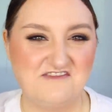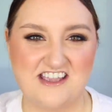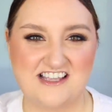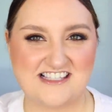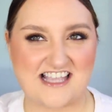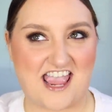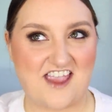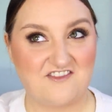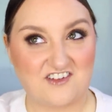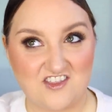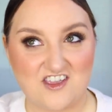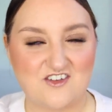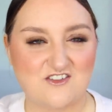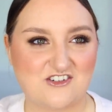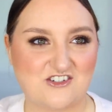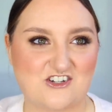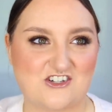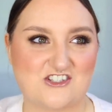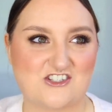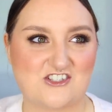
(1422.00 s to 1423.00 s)
because everything
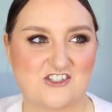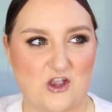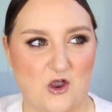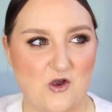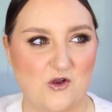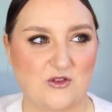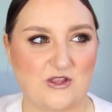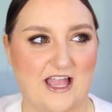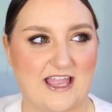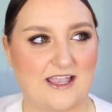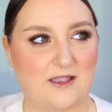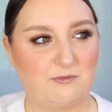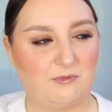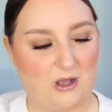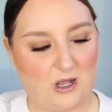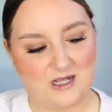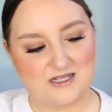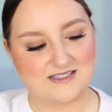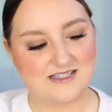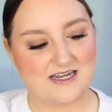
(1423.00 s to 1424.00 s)
was just so like
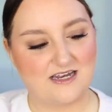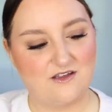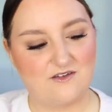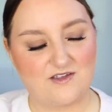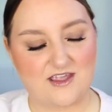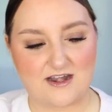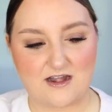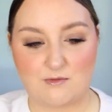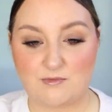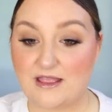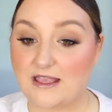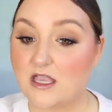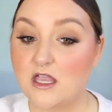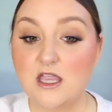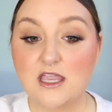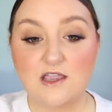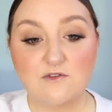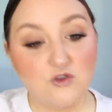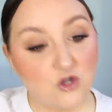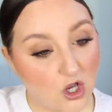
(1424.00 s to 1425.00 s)
positive and I'm like
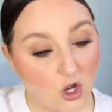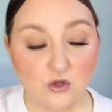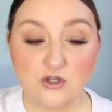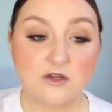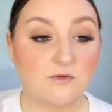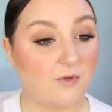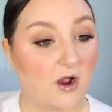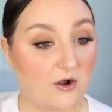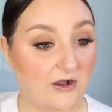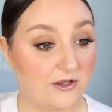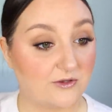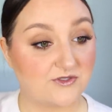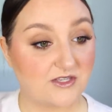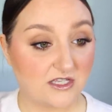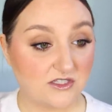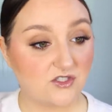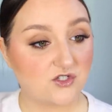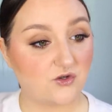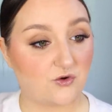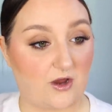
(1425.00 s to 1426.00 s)
if you go to Mario's
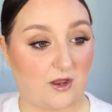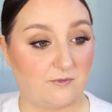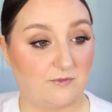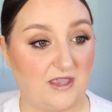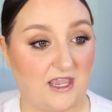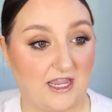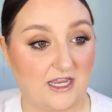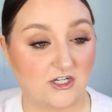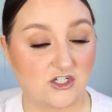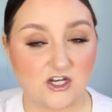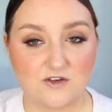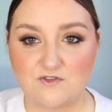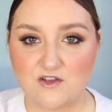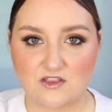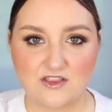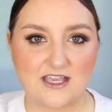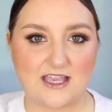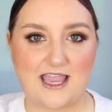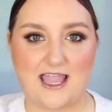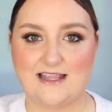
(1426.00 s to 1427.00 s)
Instagram page it
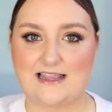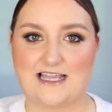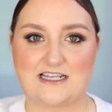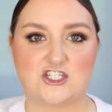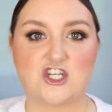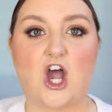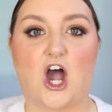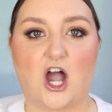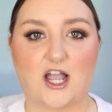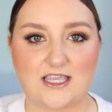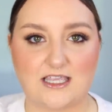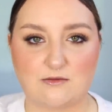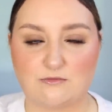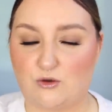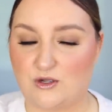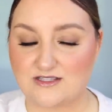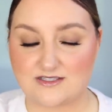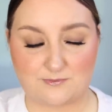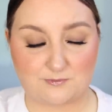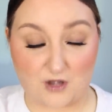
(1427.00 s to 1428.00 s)
felt like I had like talking
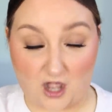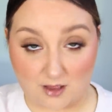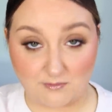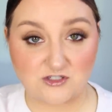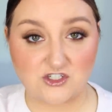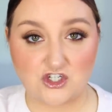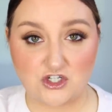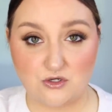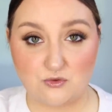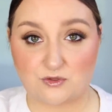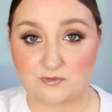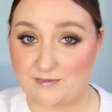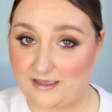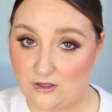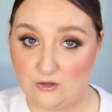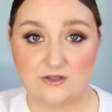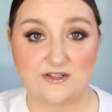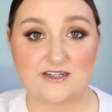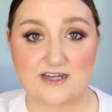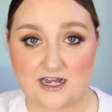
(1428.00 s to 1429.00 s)
points I promise you with my
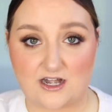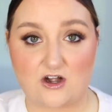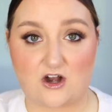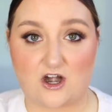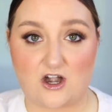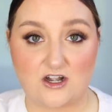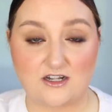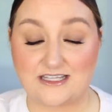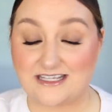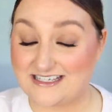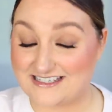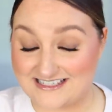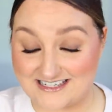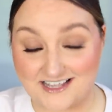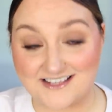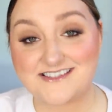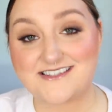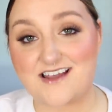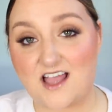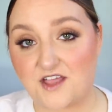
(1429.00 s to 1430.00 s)
whole entire heart he
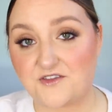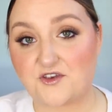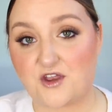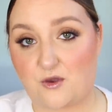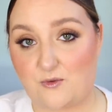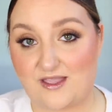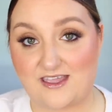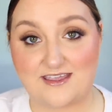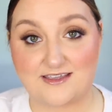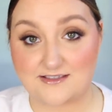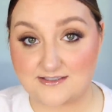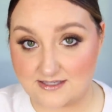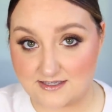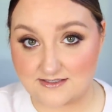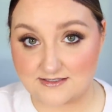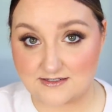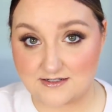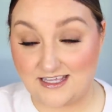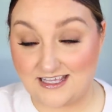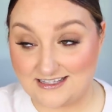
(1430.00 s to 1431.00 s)
does not know I
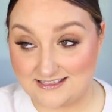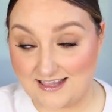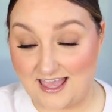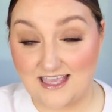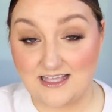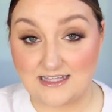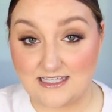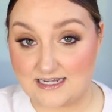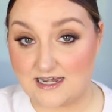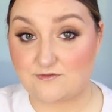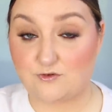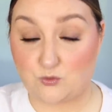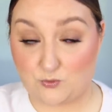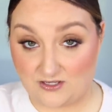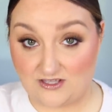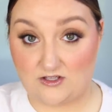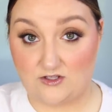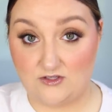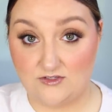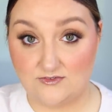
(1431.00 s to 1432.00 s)
exist he likely never
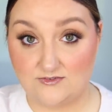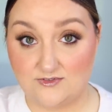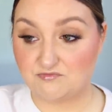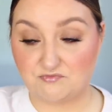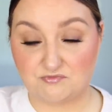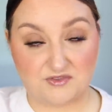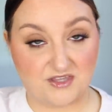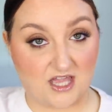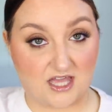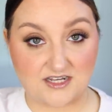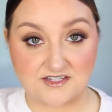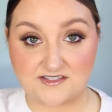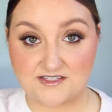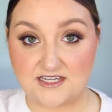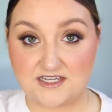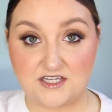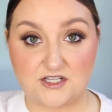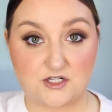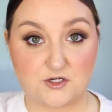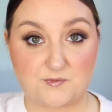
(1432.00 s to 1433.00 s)
will not a
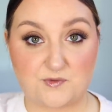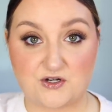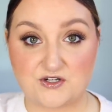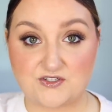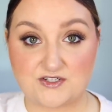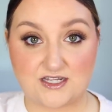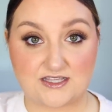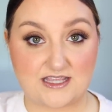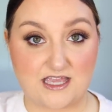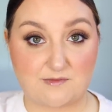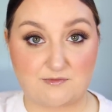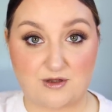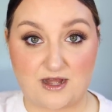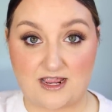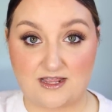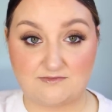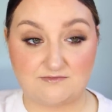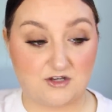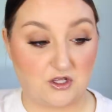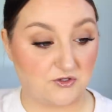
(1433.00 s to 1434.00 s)
singular person at that
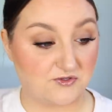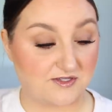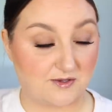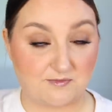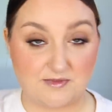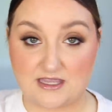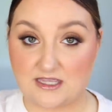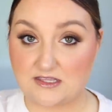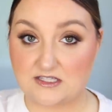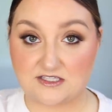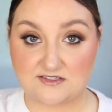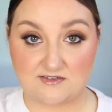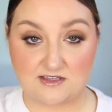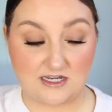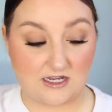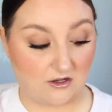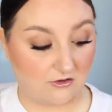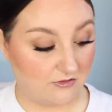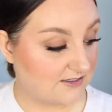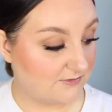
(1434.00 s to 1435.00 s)
brand knows I'm making this
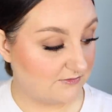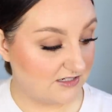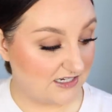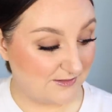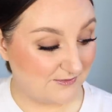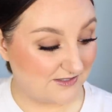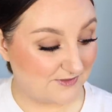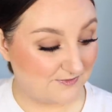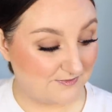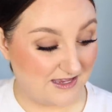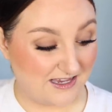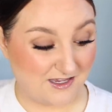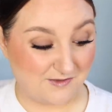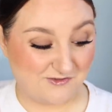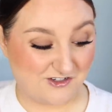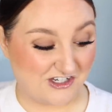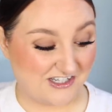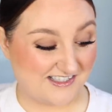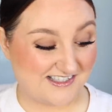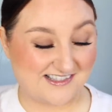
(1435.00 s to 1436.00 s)
video sometimes
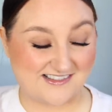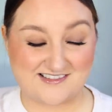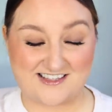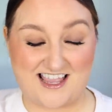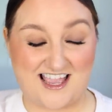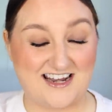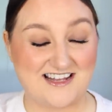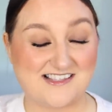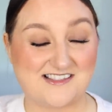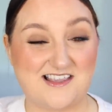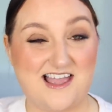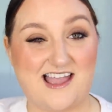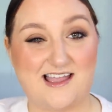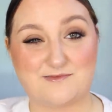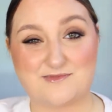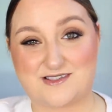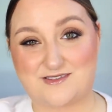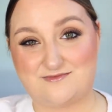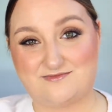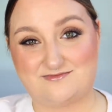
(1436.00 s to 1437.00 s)
makeup just kind of
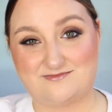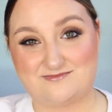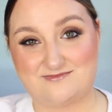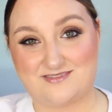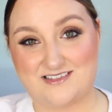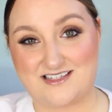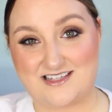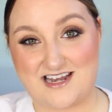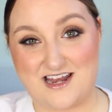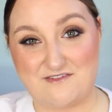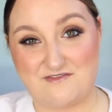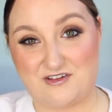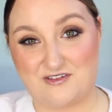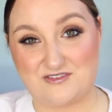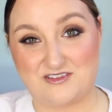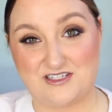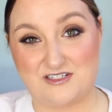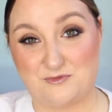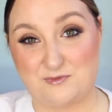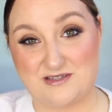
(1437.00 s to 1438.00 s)
slaps today
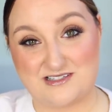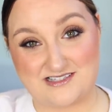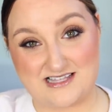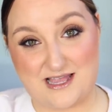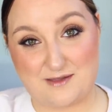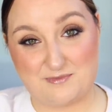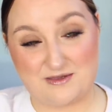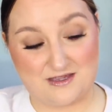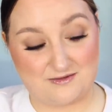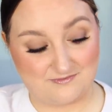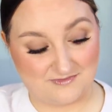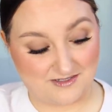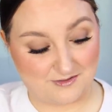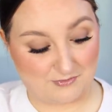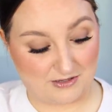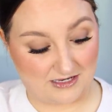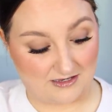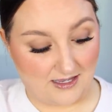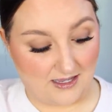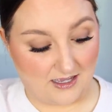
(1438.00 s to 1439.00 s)
felt a little bit slappy to
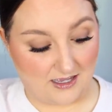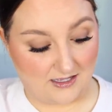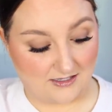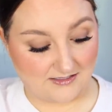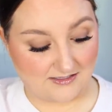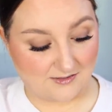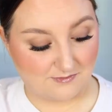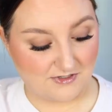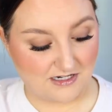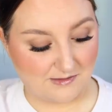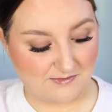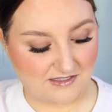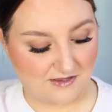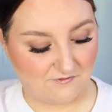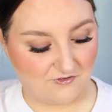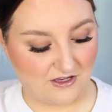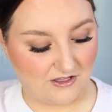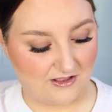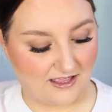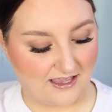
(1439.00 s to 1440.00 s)
me. Uh, sometimes I
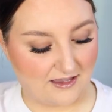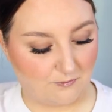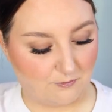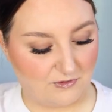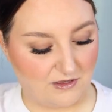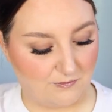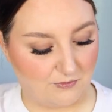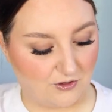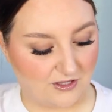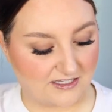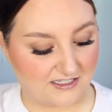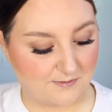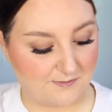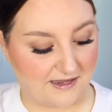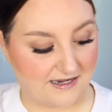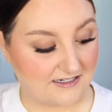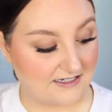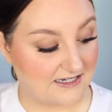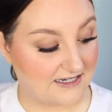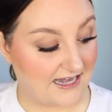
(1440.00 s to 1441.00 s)
feel like people
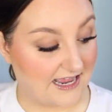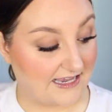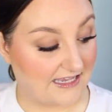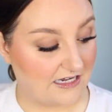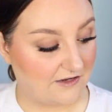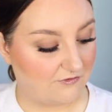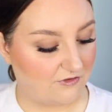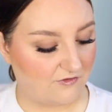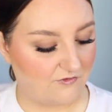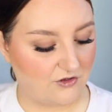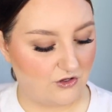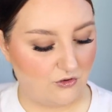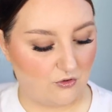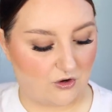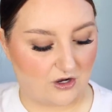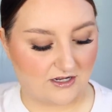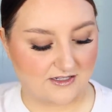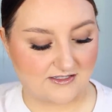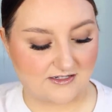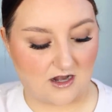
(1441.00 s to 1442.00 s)
expect a negative review
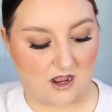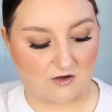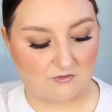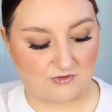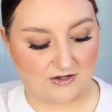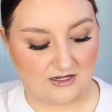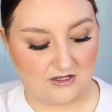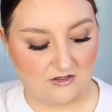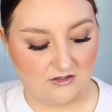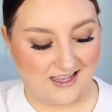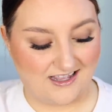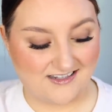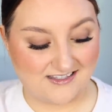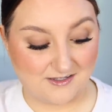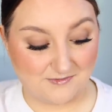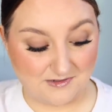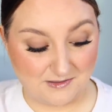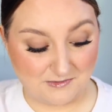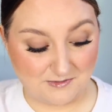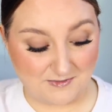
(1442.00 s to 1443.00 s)
or it's not real, and
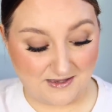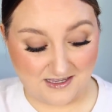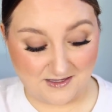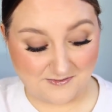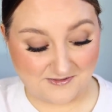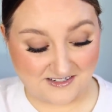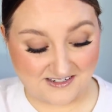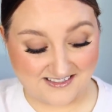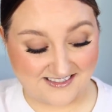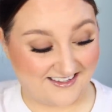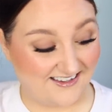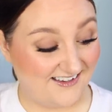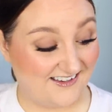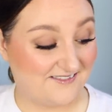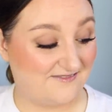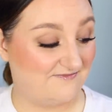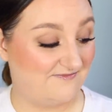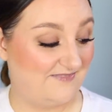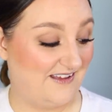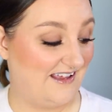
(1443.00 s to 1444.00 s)
sometimes makeup's just
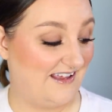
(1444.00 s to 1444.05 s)
good,